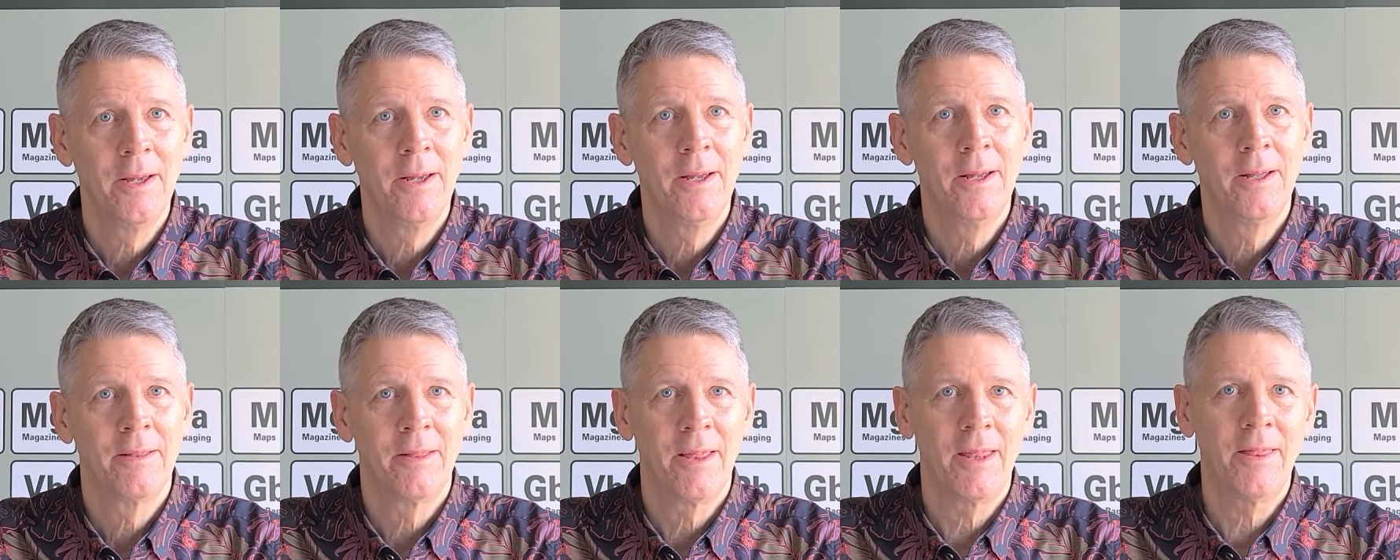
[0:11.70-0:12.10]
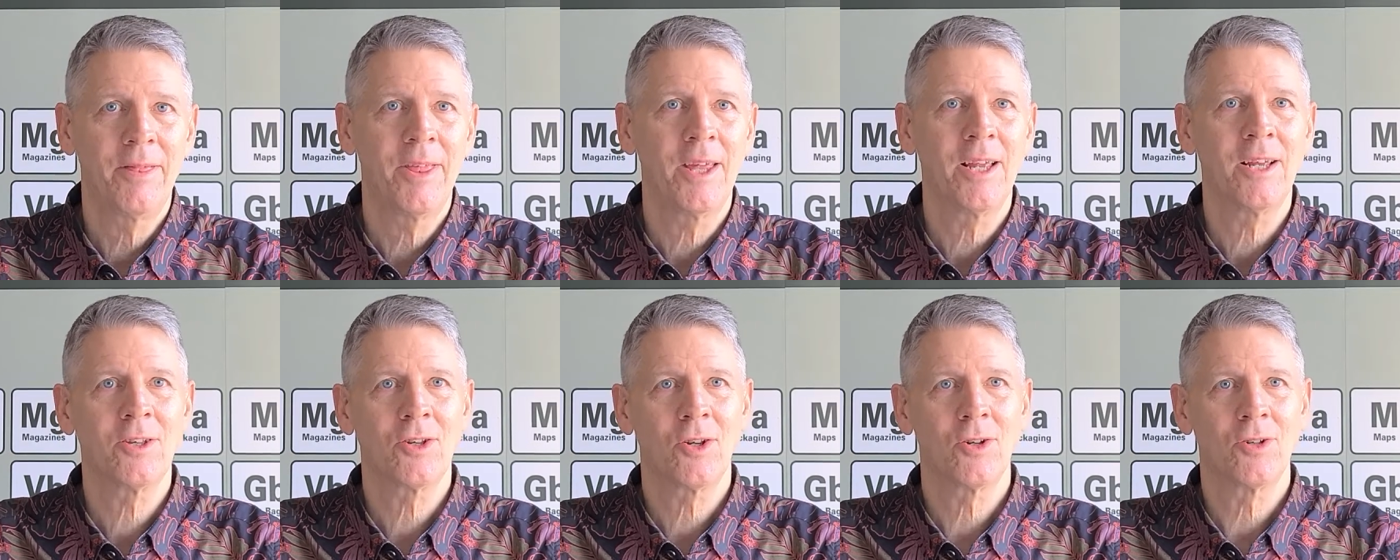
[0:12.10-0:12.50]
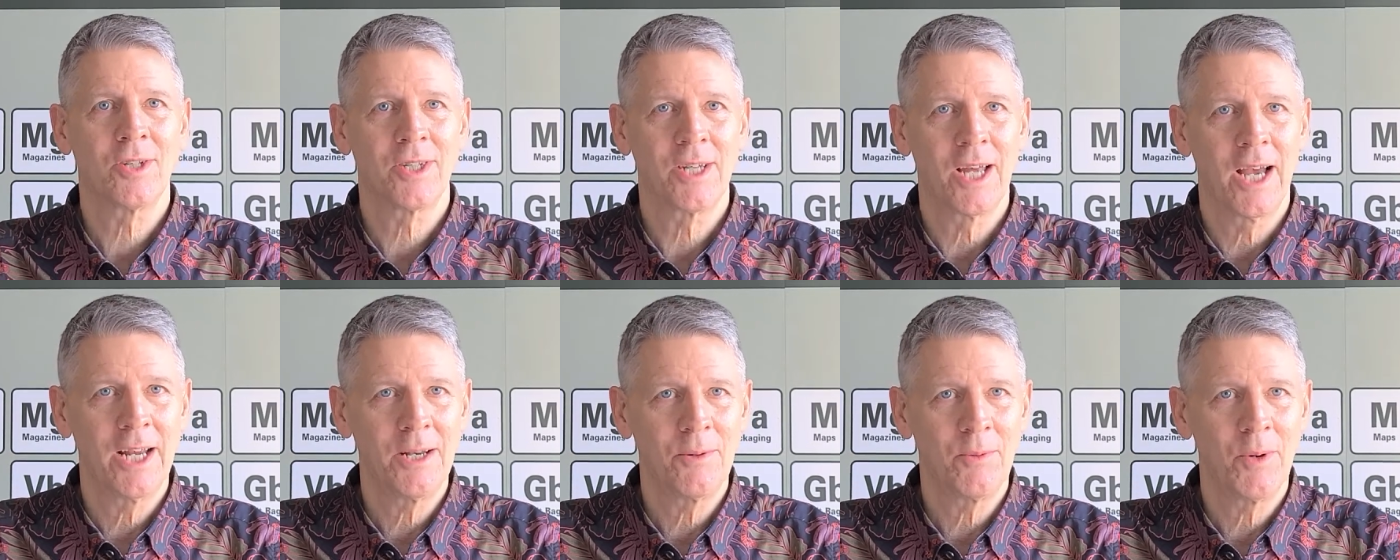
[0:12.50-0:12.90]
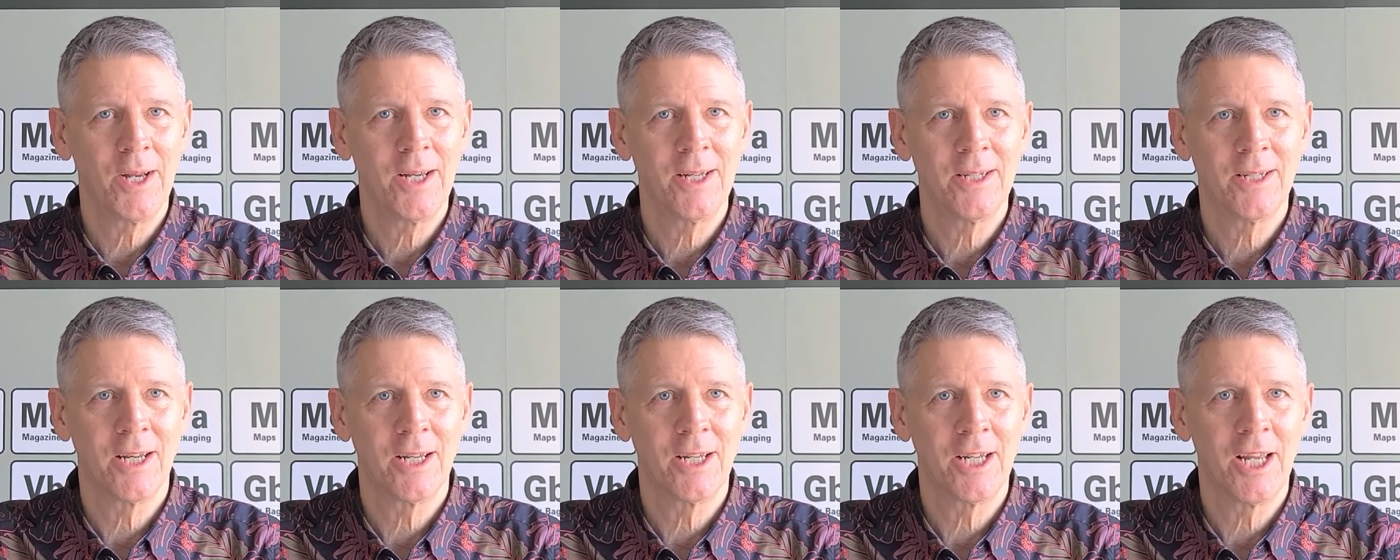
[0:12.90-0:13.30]
Then things go
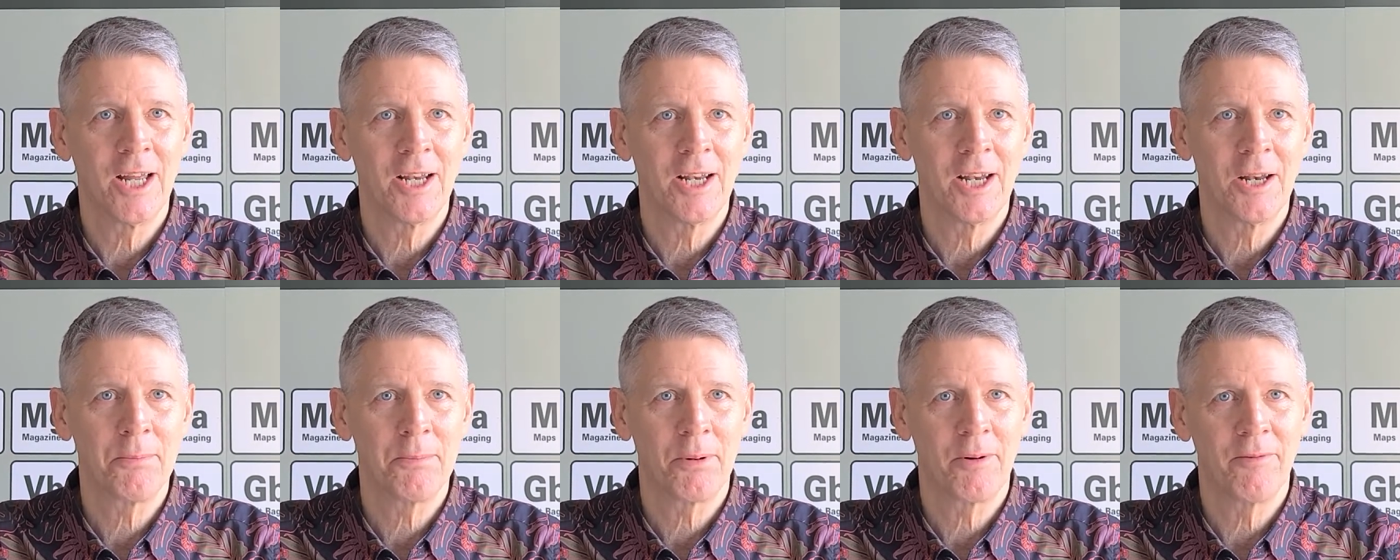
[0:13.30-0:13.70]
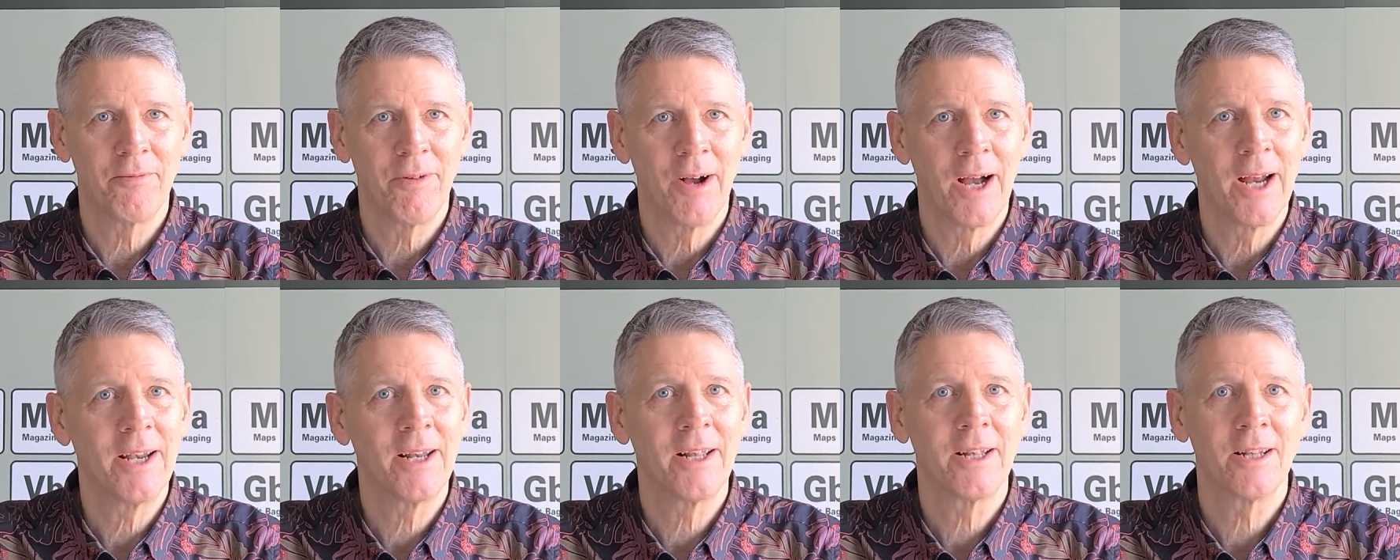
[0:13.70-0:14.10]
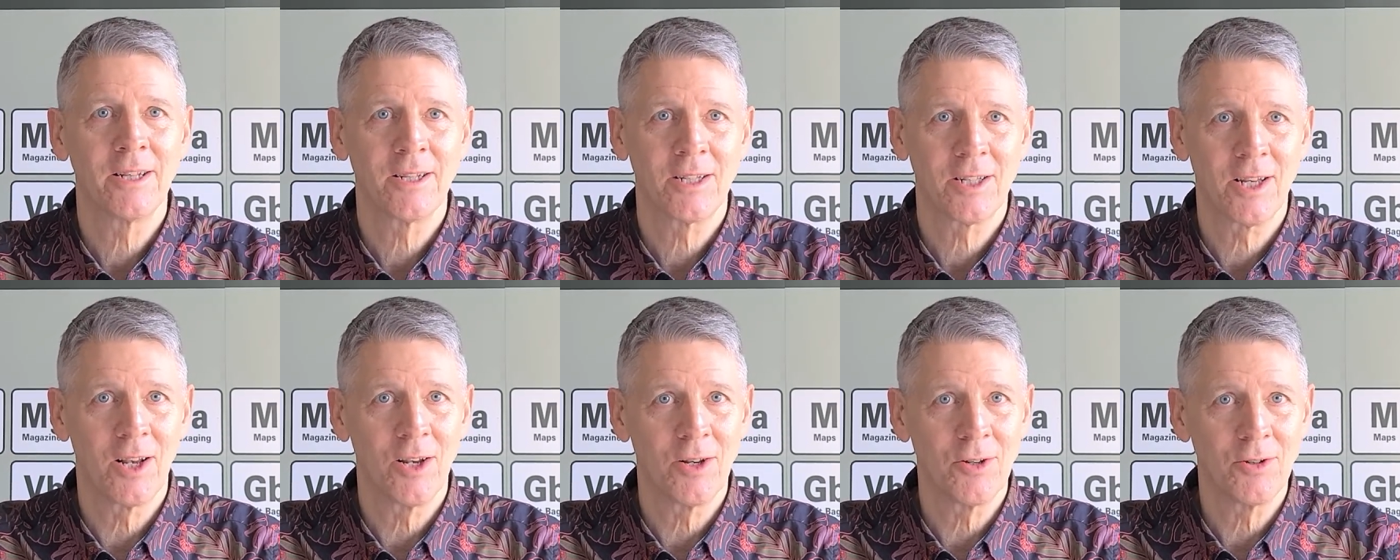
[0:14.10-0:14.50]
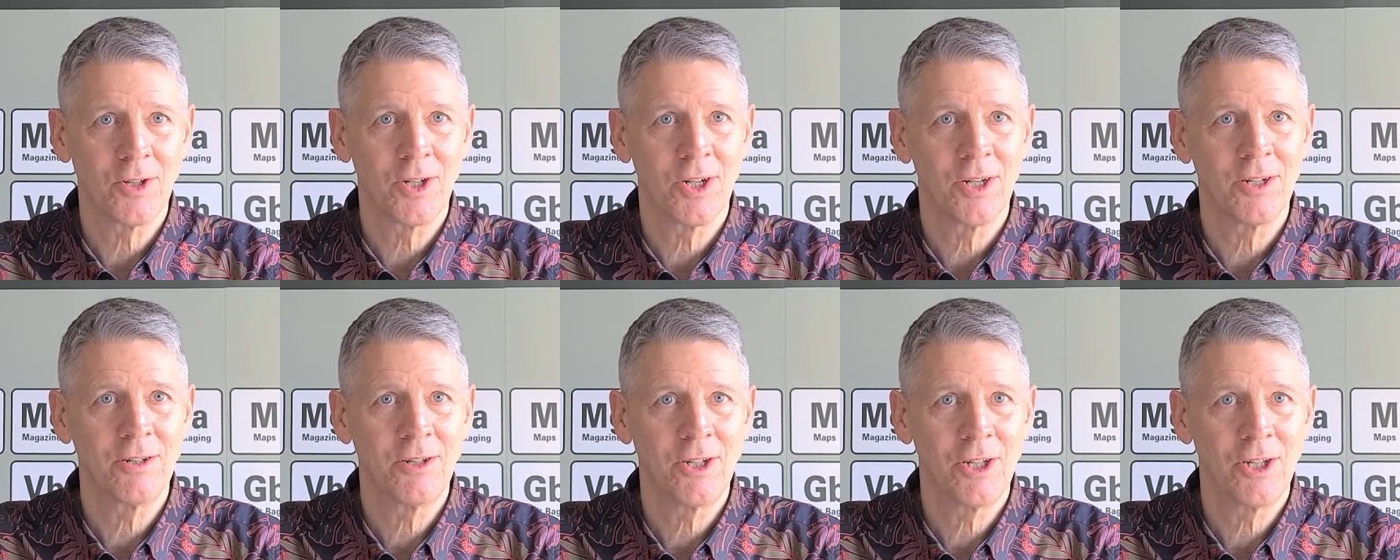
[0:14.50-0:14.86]
sideways and you end up providing the solution